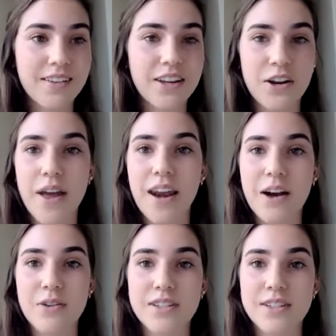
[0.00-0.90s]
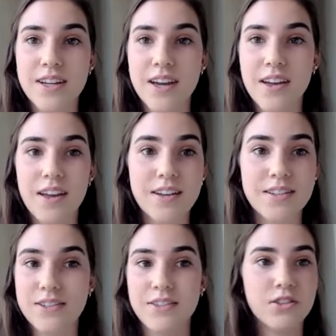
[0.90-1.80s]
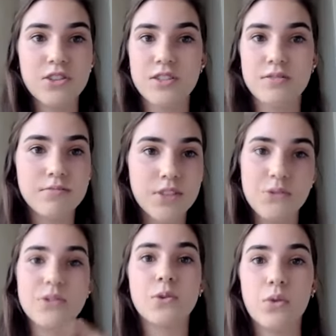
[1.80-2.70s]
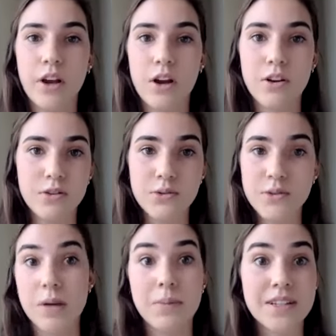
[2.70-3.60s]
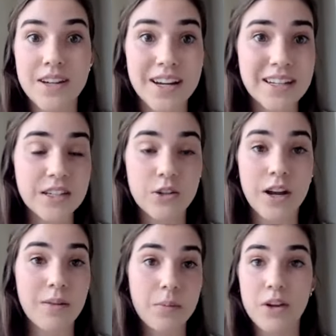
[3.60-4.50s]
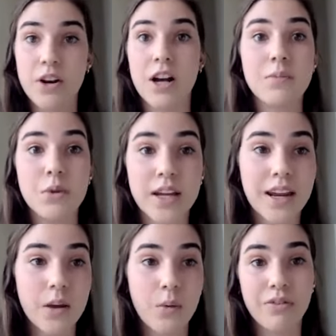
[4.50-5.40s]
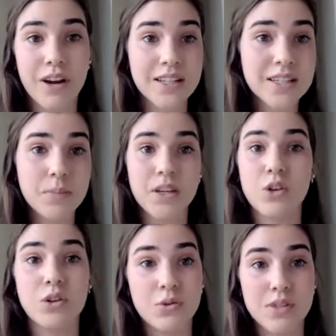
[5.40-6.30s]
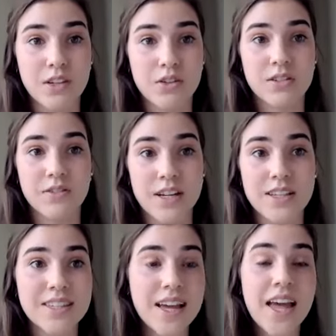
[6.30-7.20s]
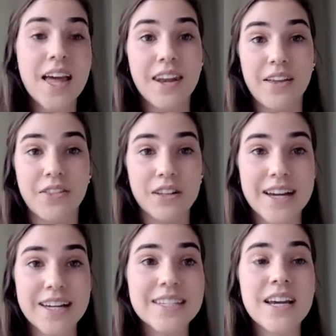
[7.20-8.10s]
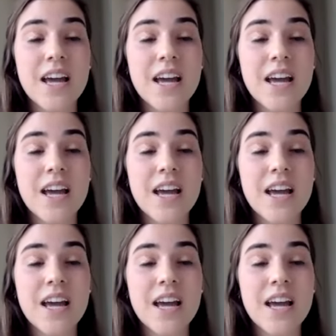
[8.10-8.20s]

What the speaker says: 8 hours a day, and you're just, scrolling on news, maybe it's not Instagram, maybe you're not communicating with friends, but you're using your device nonetheless,